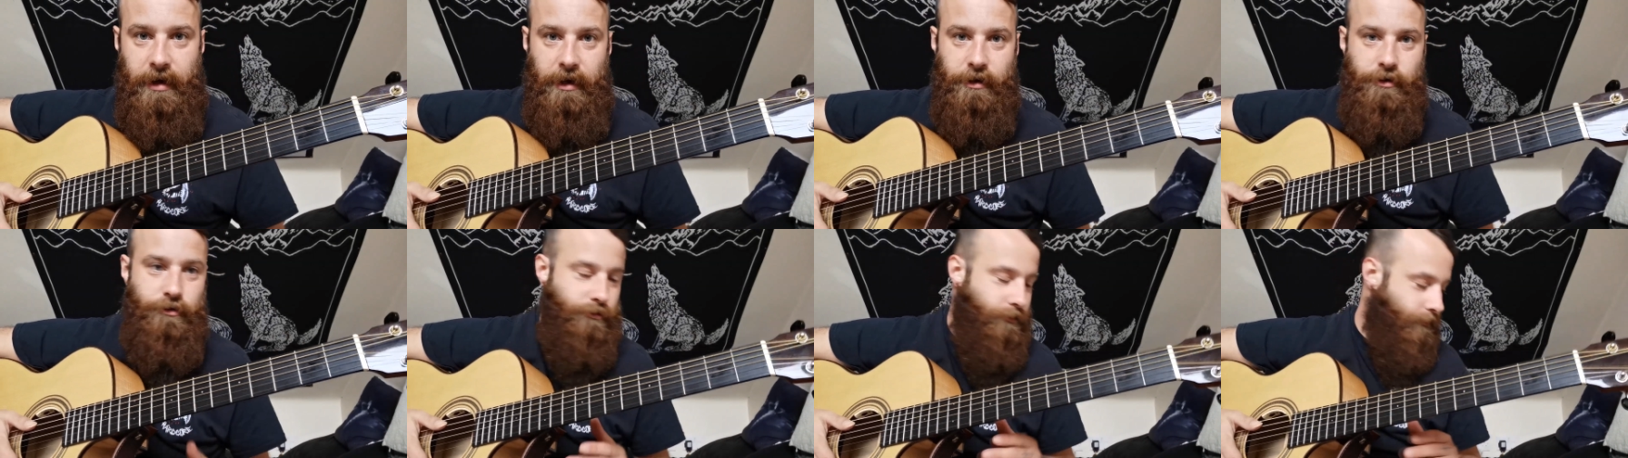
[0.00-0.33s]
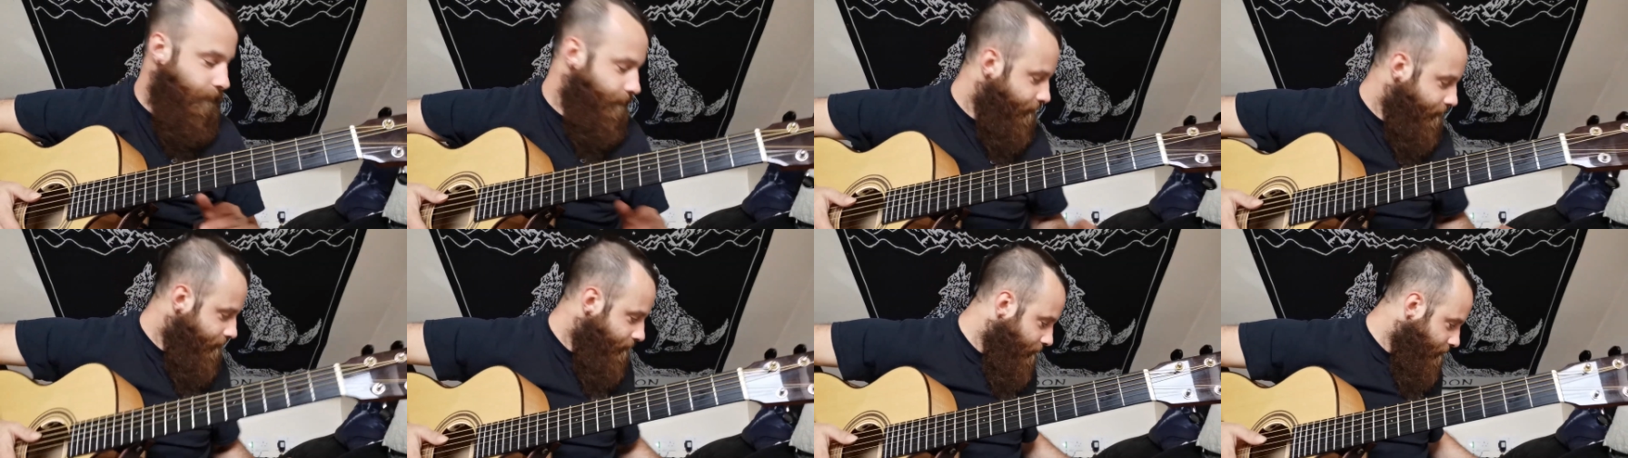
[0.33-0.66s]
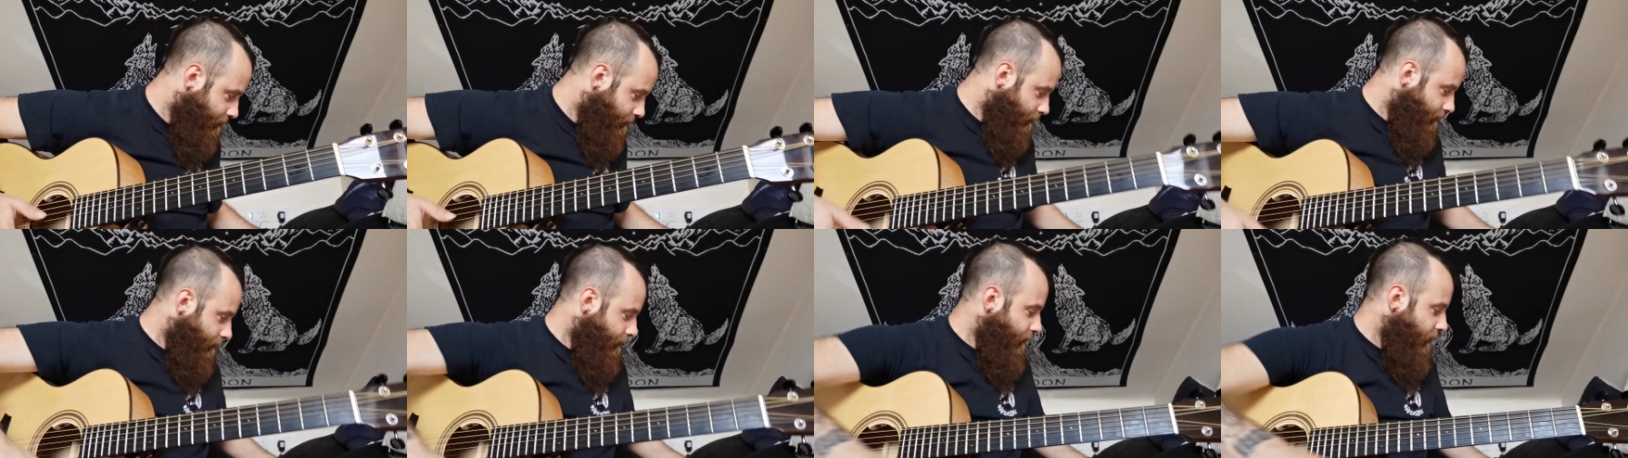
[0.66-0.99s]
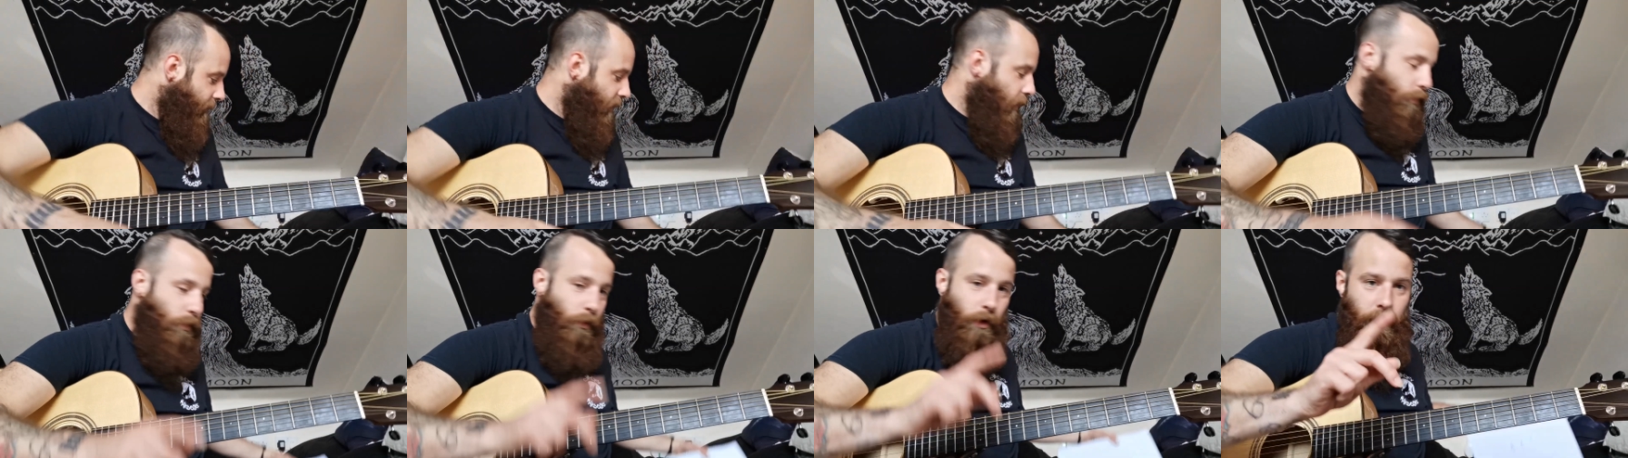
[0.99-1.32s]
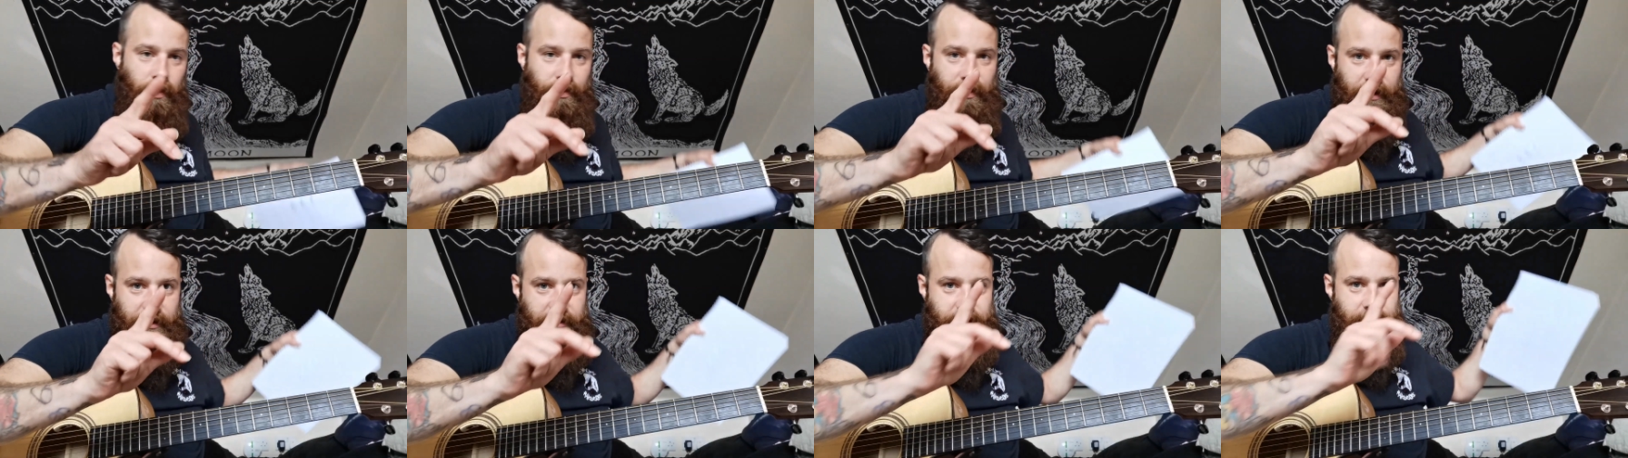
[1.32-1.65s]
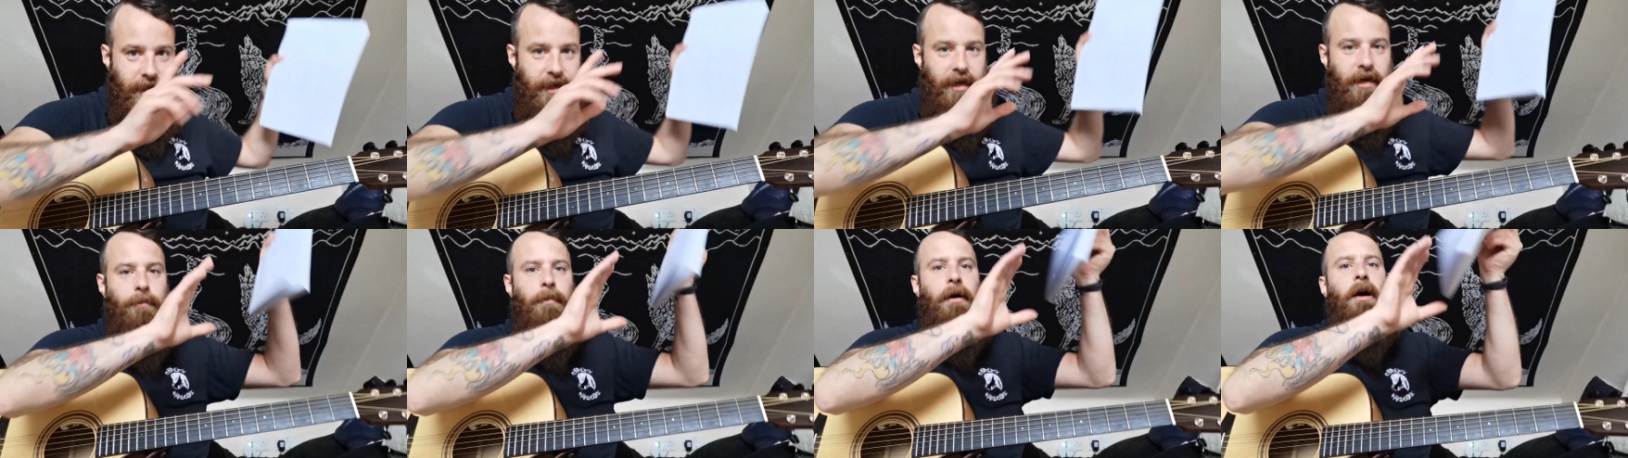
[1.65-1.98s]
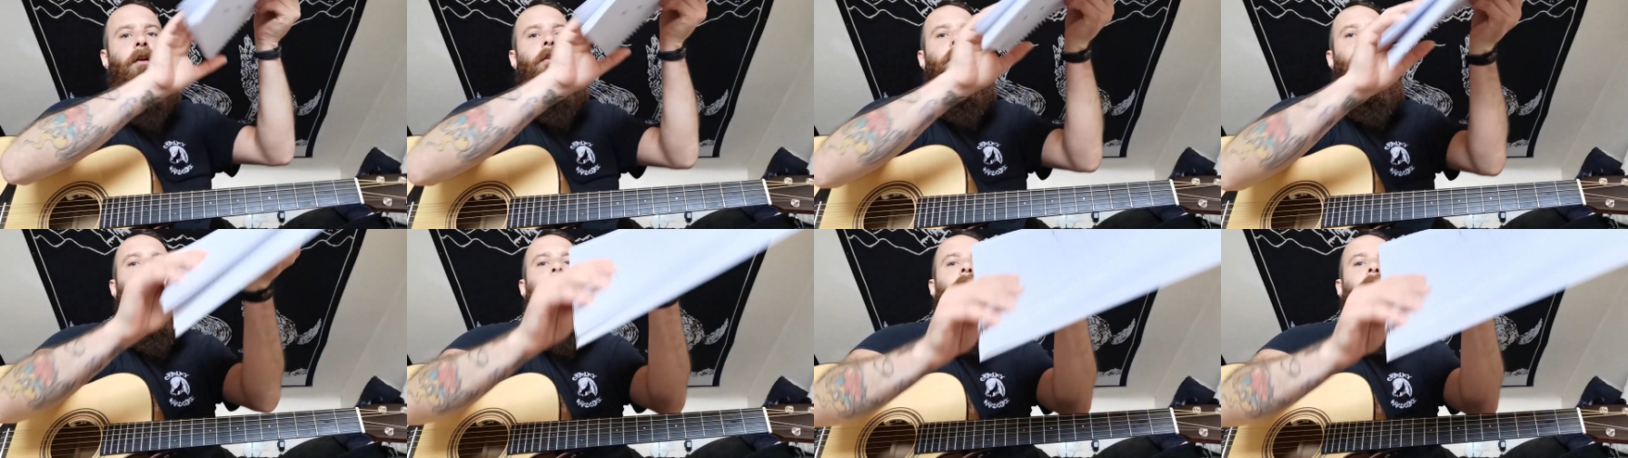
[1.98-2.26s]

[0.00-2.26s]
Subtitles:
natural. One thing to think about